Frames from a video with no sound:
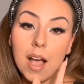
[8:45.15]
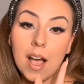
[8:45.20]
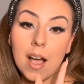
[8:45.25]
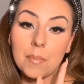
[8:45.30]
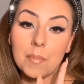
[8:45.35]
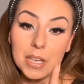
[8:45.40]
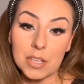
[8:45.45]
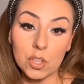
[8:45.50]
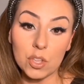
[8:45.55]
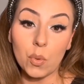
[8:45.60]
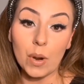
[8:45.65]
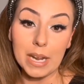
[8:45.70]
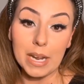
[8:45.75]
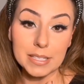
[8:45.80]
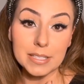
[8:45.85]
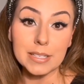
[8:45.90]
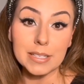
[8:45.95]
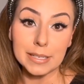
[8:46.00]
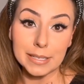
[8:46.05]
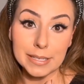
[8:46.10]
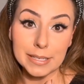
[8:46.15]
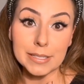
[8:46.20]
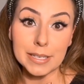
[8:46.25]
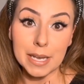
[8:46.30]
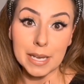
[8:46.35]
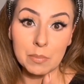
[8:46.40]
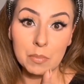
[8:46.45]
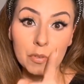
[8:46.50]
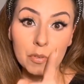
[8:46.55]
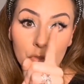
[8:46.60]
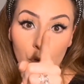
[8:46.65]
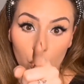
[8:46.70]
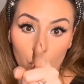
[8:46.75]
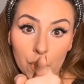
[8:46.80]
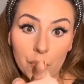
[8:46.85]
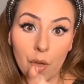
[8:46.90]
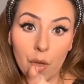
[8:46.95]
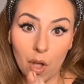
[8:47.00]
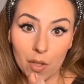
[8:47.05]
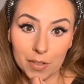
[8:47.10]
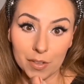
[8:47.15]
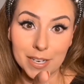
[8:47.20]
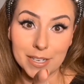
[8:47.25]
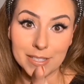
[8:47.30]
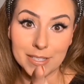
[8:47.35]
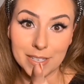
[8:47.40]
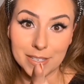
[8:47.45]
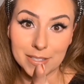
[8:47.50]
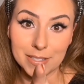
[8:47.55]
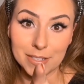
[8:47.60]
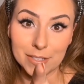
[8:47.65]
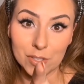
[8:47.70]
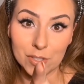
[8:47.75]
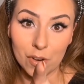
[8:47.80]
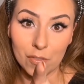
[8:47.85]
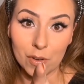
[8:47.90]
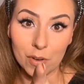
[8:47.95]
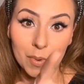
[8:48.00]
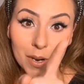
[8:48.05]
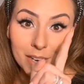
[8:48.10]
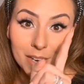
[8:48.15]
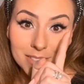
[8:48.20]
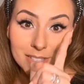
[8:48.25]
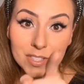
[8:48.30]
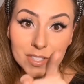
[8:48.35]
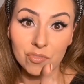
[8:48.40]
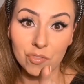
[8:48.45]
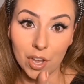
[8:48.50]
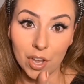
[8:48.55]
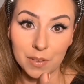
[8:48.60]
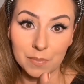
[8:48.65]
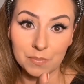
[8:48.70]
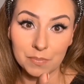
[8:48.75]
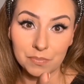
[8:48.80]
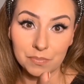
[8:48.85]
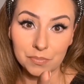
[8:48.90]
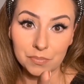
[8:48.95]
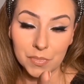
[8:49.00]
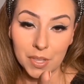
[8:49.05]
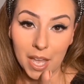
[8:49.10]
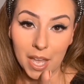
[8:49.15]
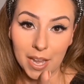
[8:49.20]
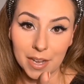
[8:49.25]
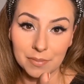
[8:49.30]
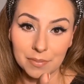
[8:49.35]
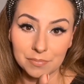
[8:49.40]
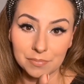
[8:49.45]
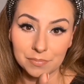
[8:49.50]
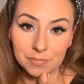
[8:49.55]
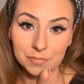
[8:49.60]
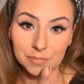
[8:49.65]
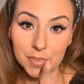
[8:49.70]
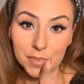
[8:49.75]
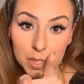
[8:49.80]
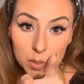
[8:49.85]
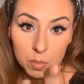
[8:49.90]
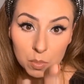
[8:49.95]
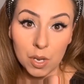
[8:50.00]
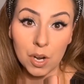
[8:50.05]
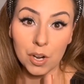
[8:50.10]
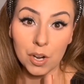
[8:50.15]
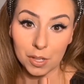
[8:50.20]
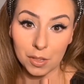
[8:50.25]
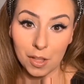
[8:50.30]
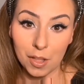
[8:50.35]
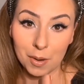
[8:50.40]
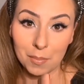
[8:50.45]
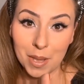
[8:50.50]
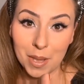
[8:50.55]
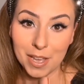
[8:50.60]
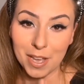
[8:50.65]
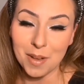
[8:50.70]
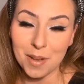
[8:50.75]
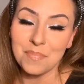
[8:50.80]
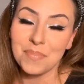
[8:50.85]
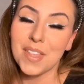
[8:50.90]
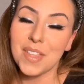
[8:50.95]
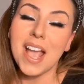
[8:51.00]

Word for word: Um, either way, it's going to get done before the holiday season is over because it's fun. Okay, let's put on a lot of makeup.